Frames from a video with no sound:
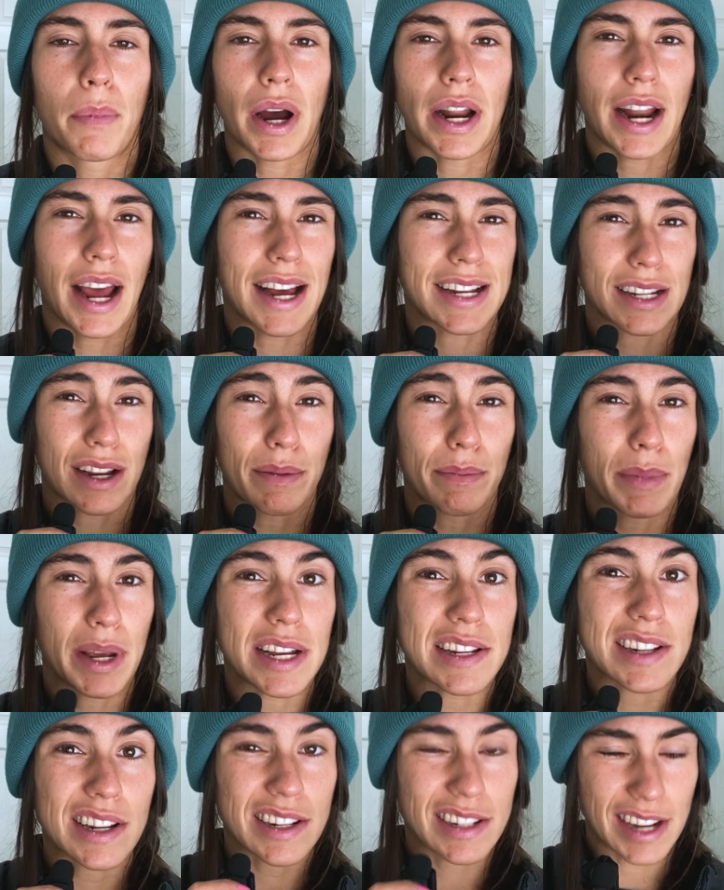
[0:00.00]
but has
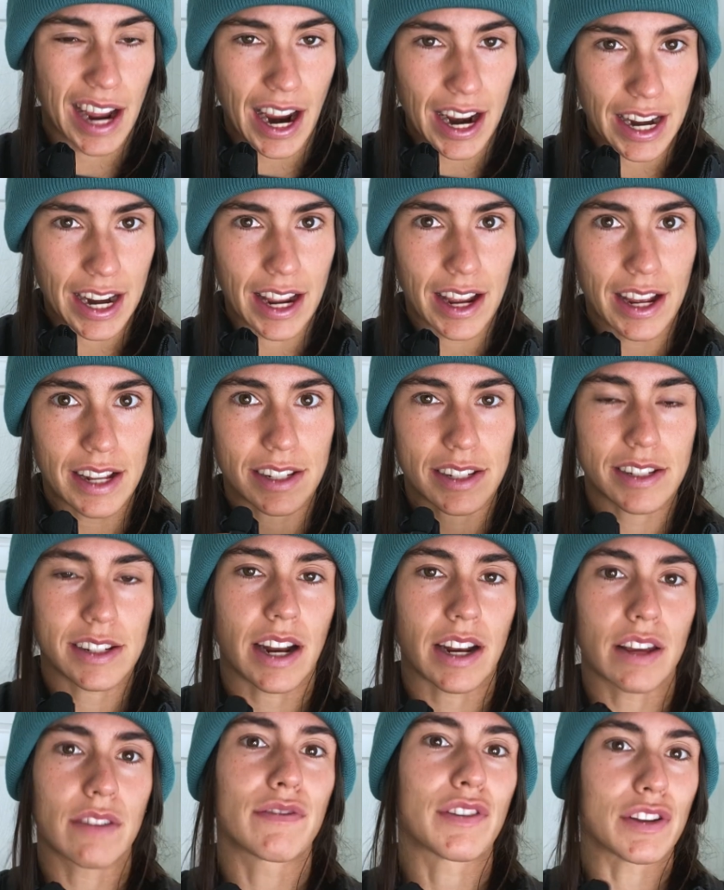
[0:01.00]
amazing dining and
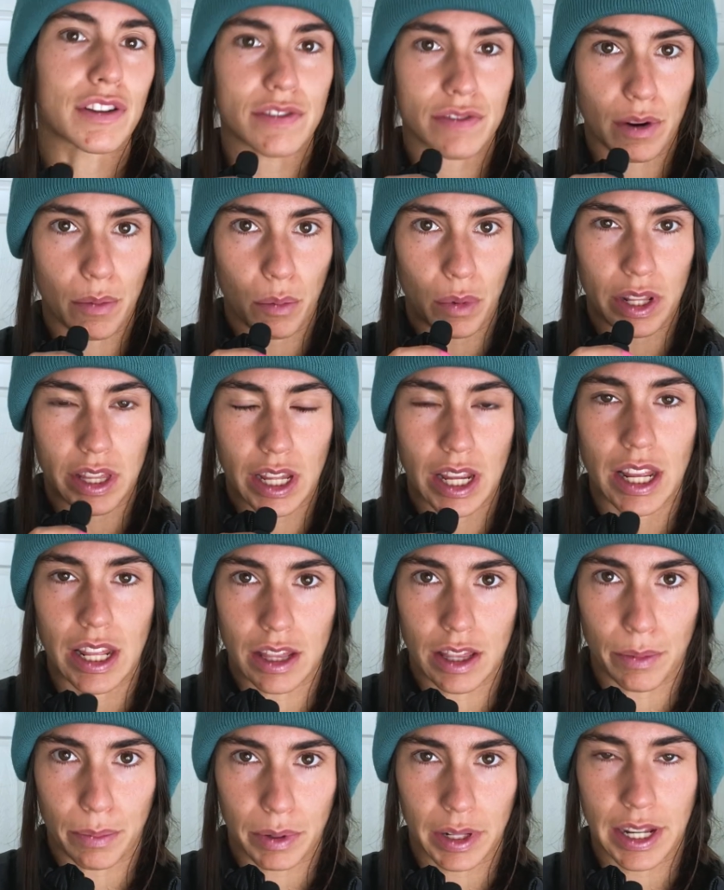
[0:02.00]
stunning views from
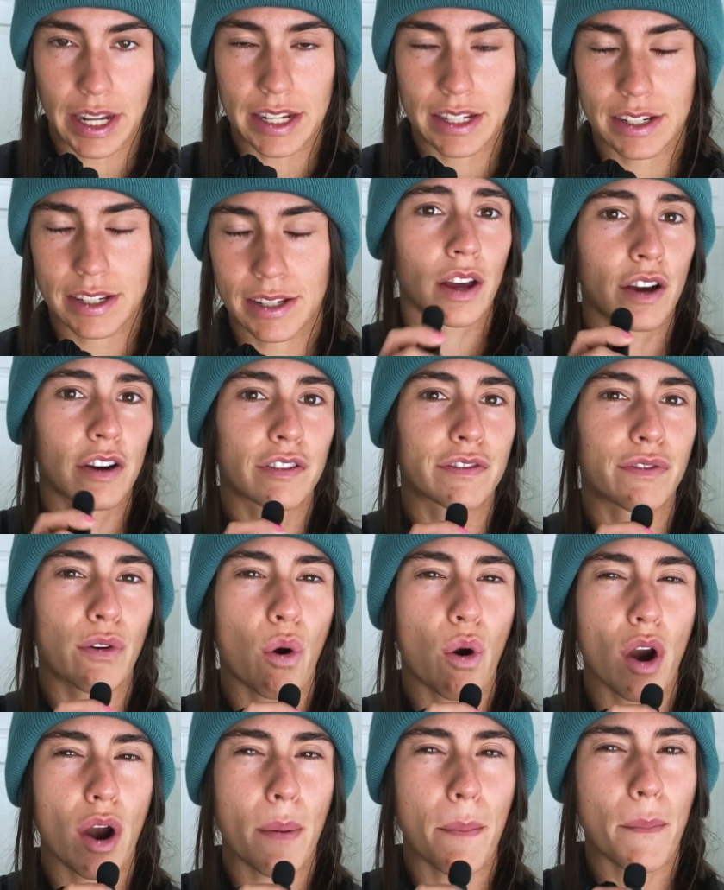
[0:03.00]
within the place.
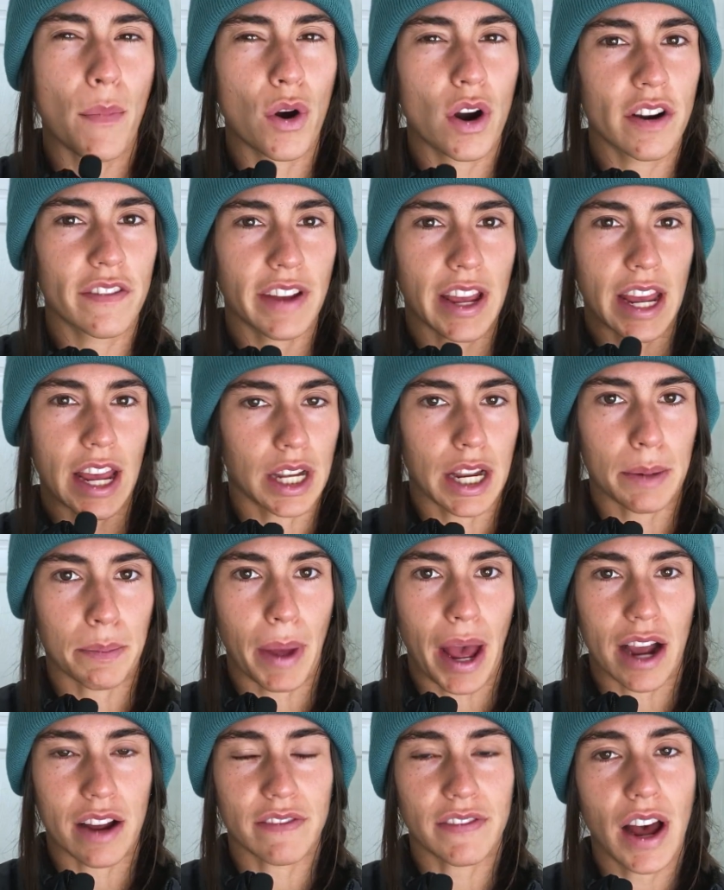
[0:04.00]
For more of a laid-back